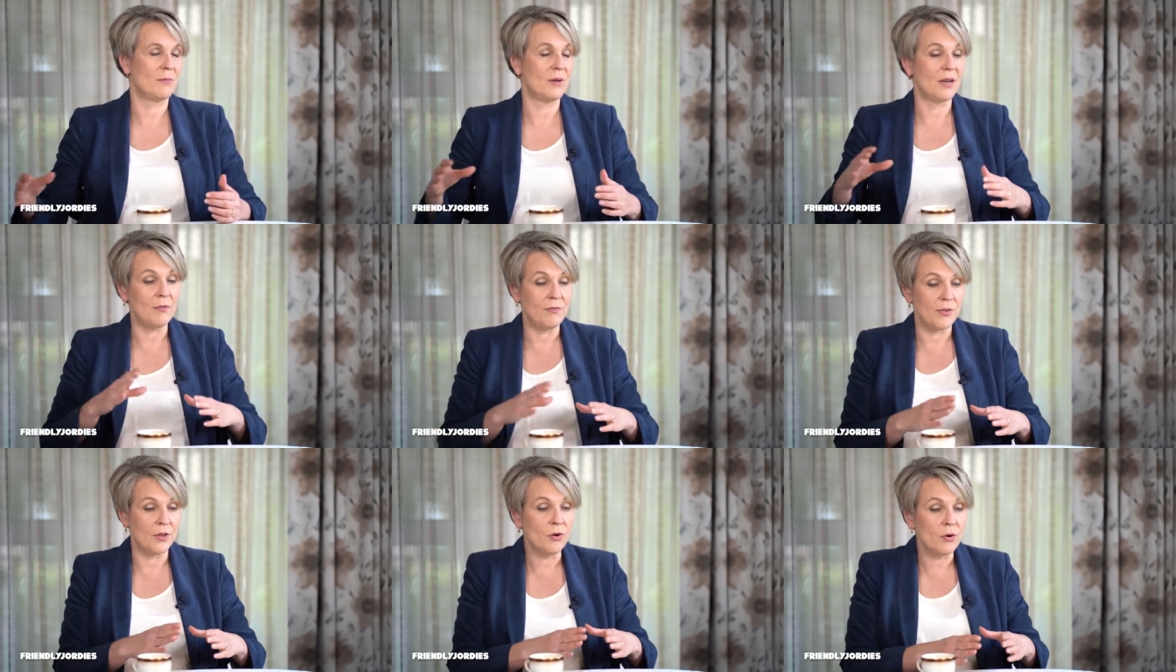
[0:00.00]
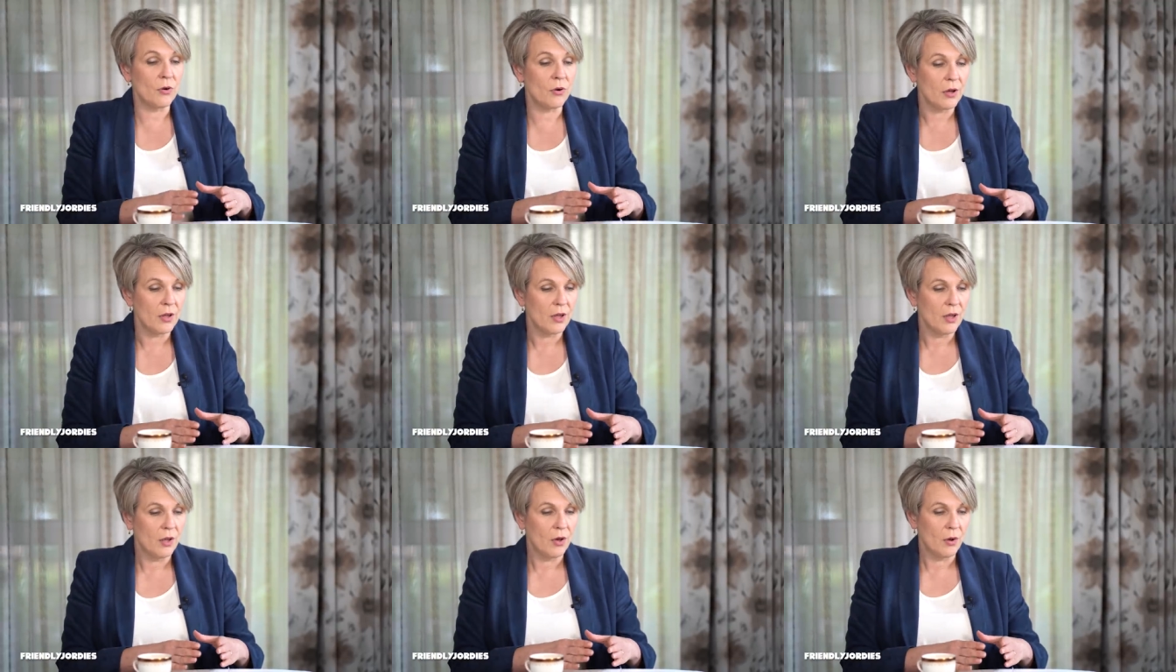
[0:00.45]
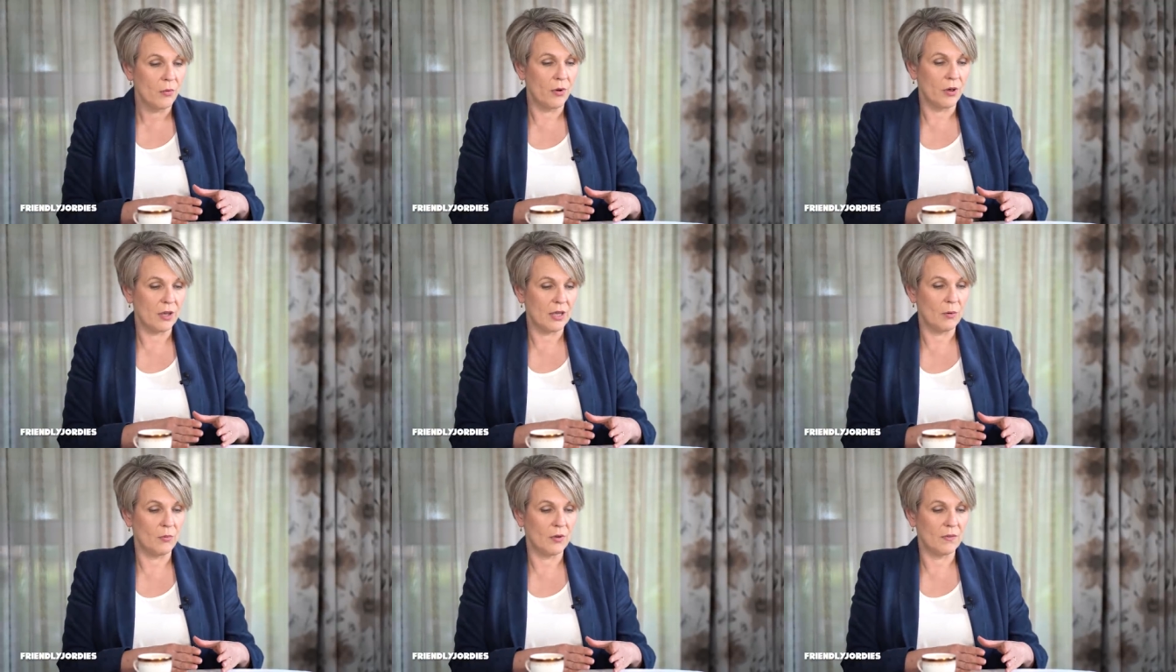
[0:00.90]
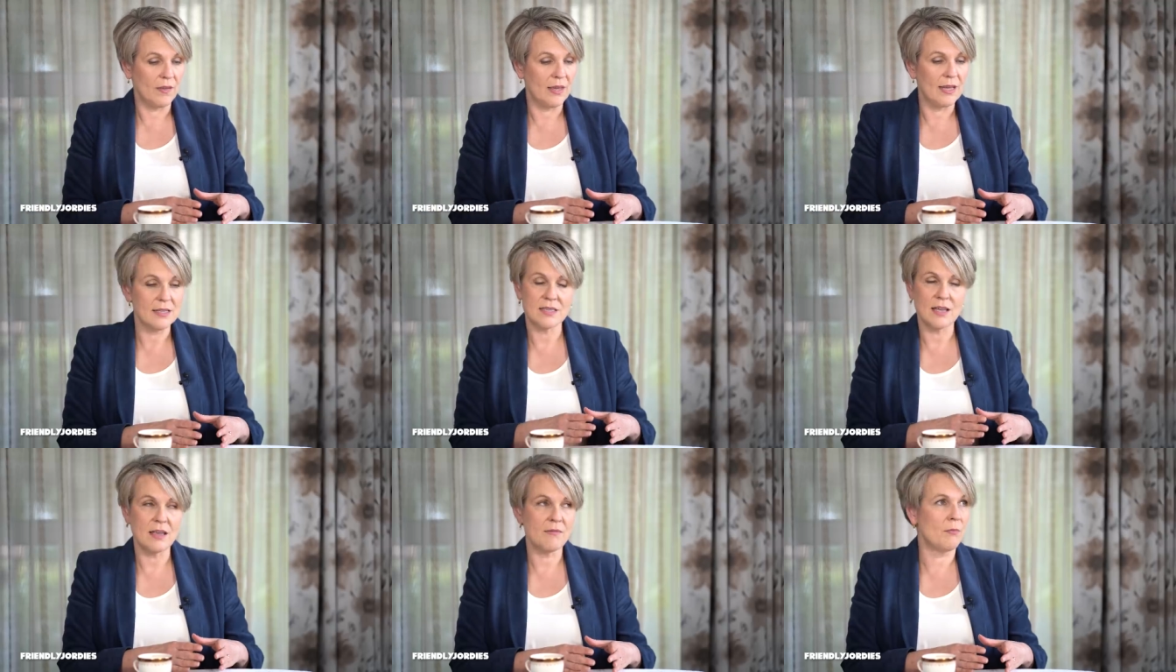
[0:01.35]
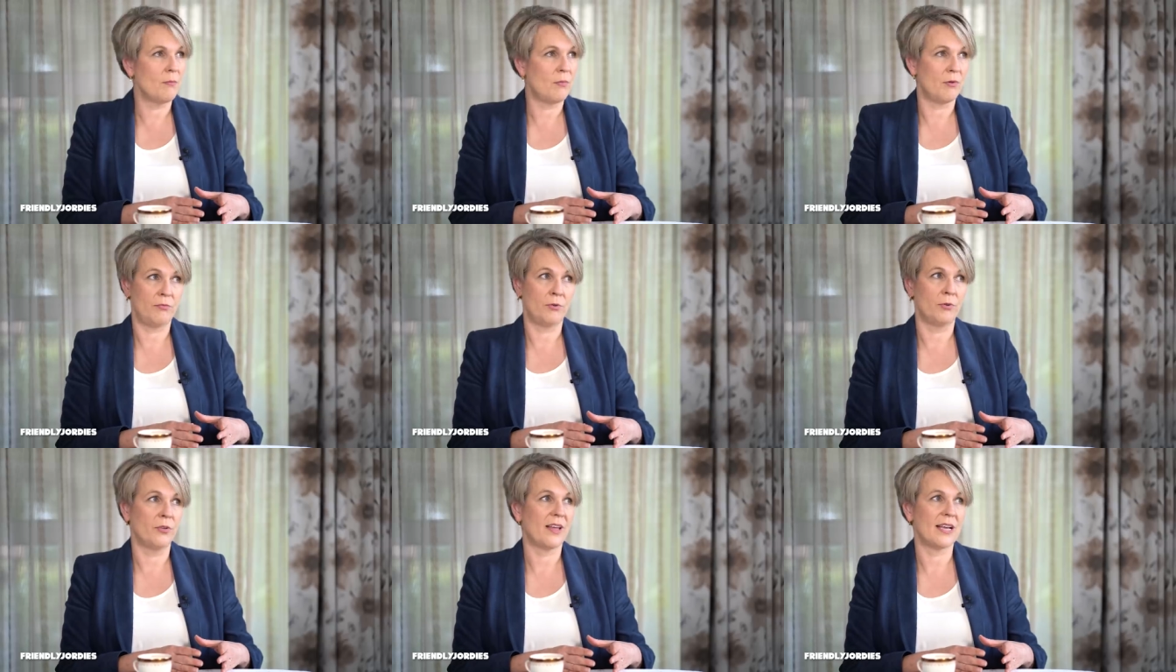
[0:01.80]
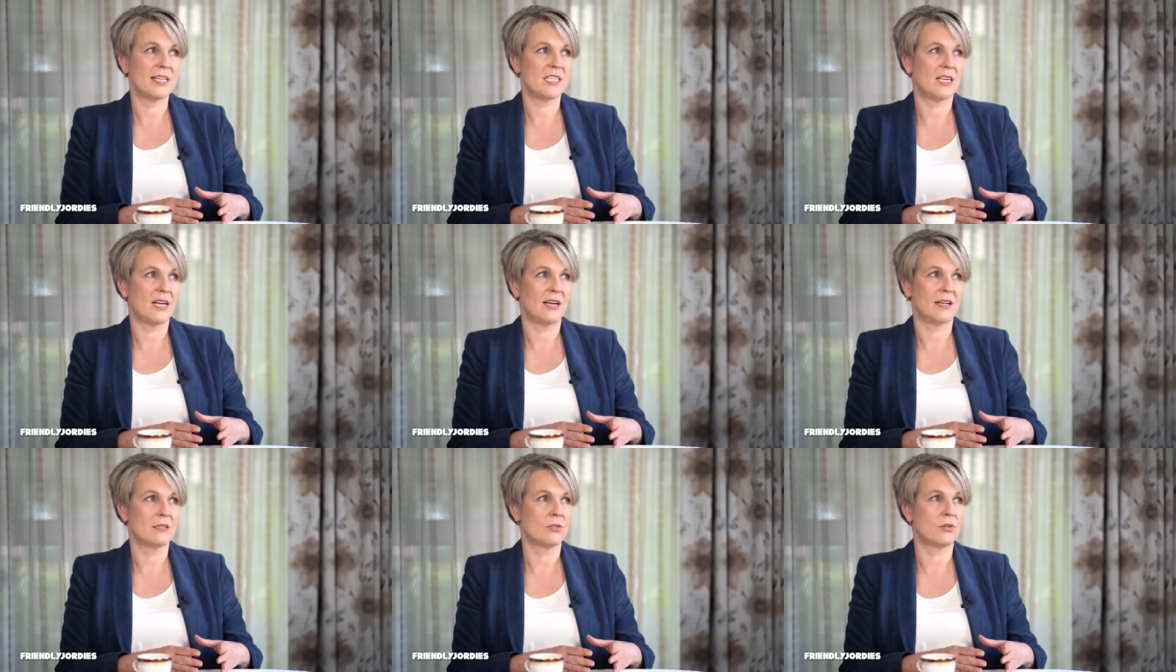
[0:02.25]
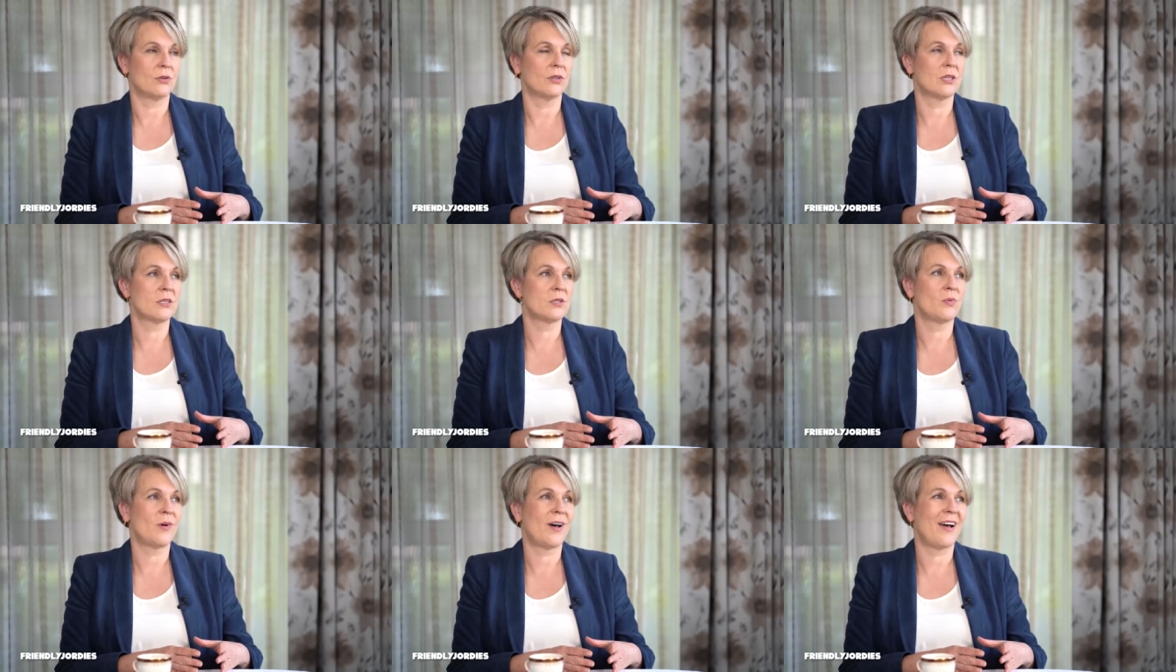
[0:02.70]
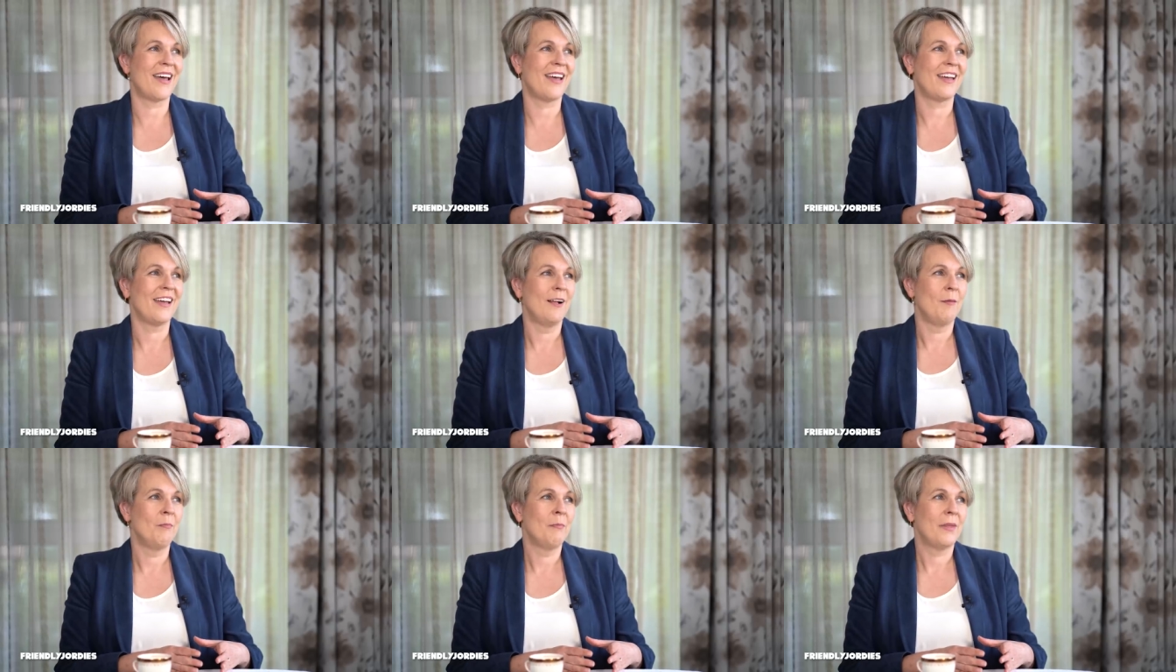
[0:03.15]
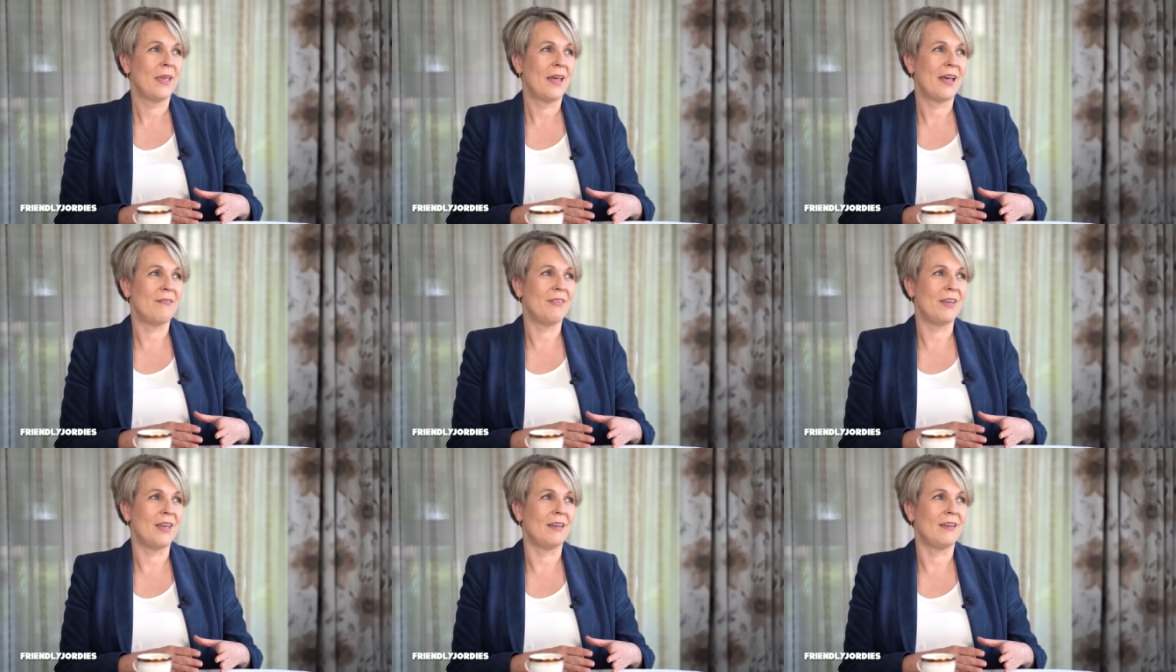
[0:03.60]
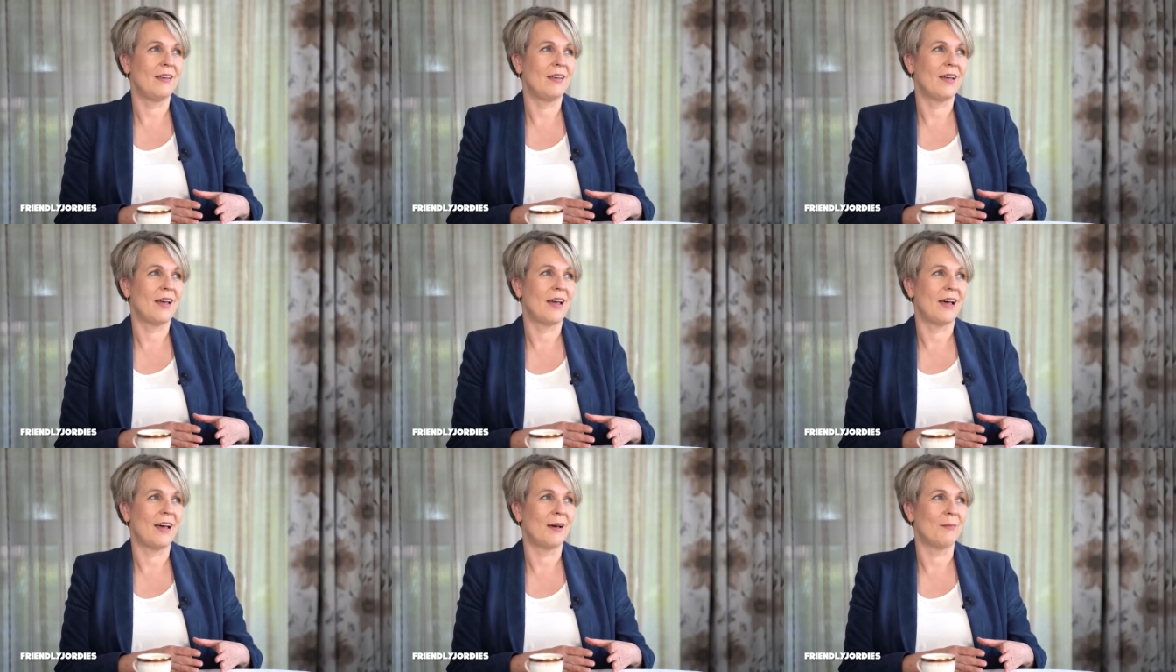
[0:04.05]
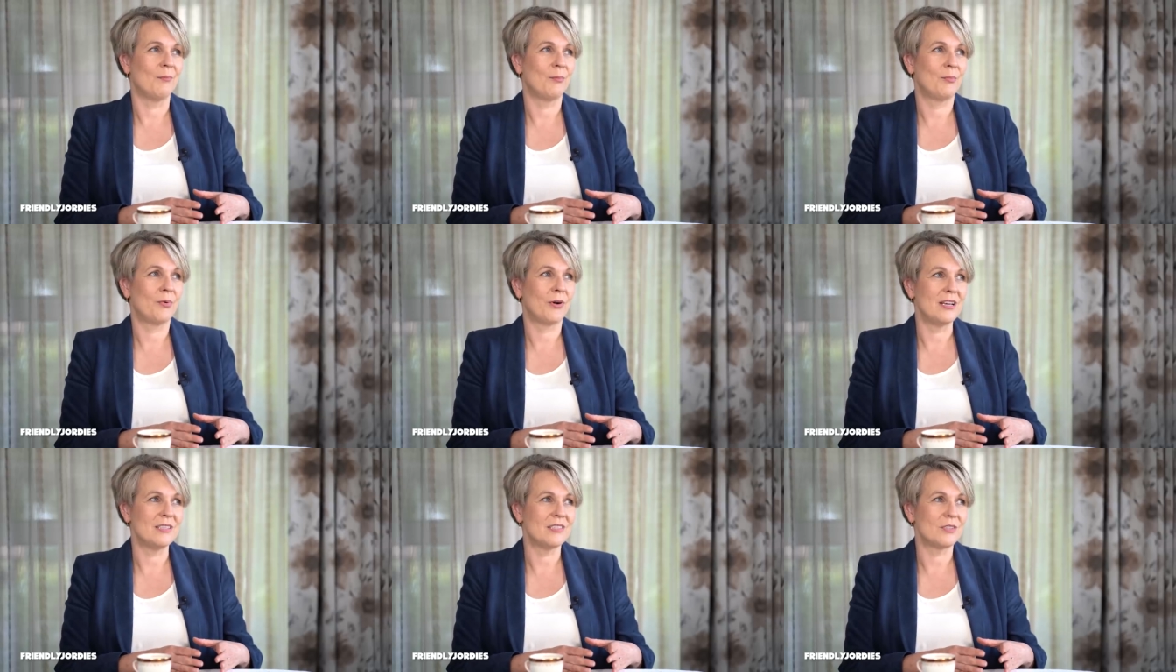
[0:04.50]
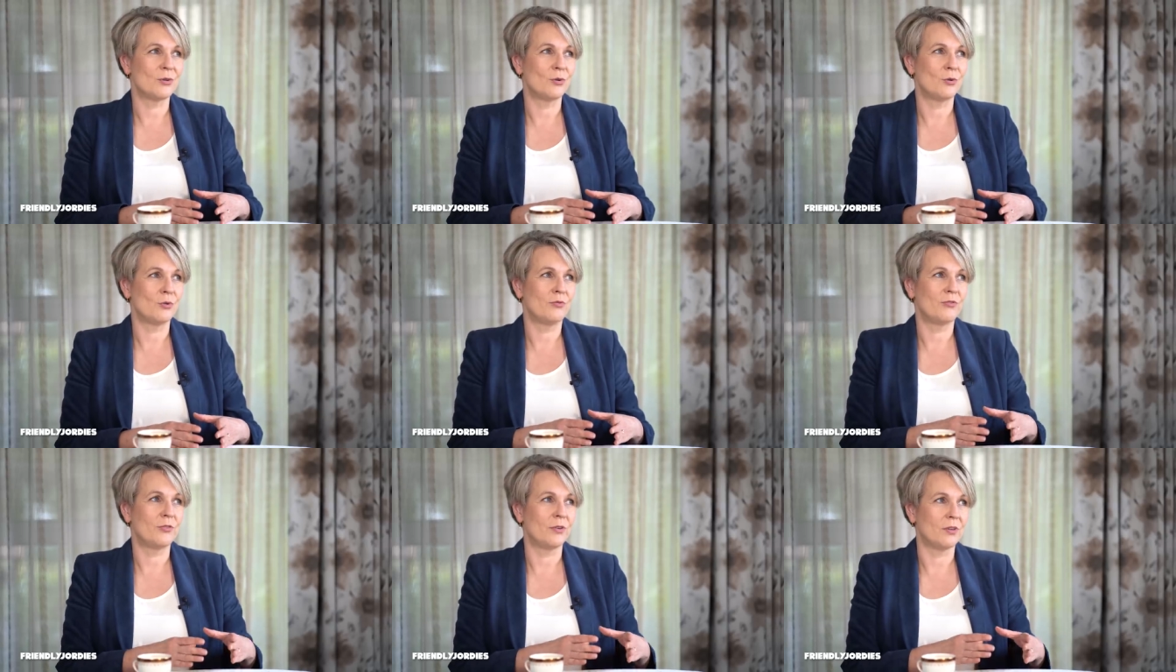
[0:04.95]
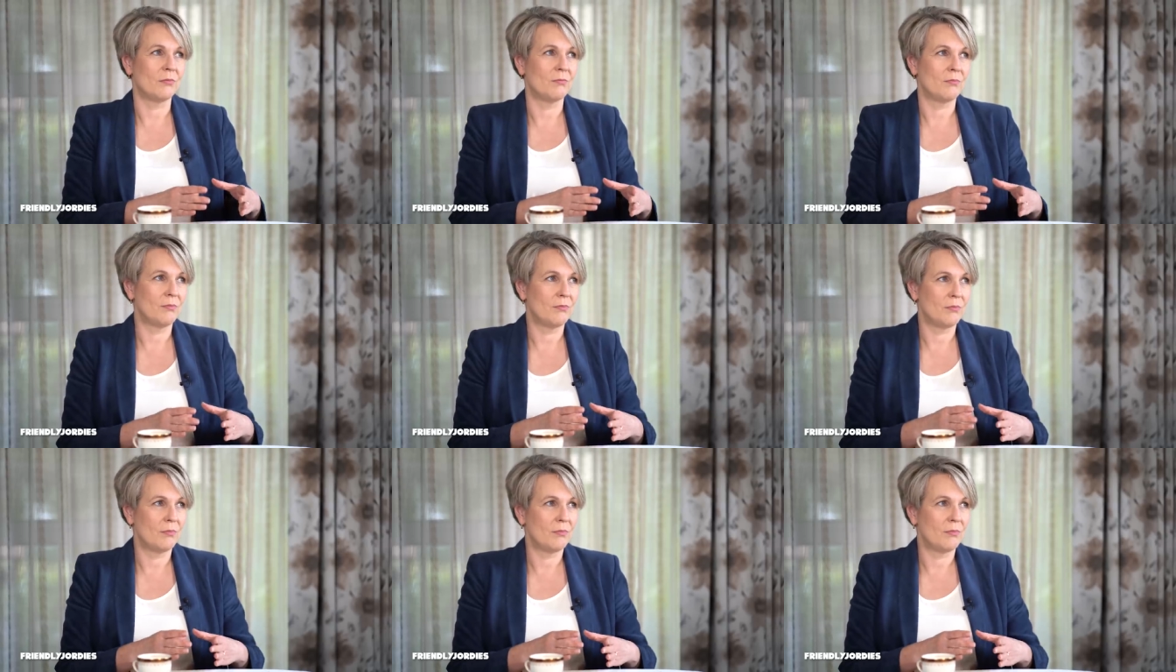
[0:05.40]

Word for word: But if you're working with kids even before they start school, that's why having um, preschool for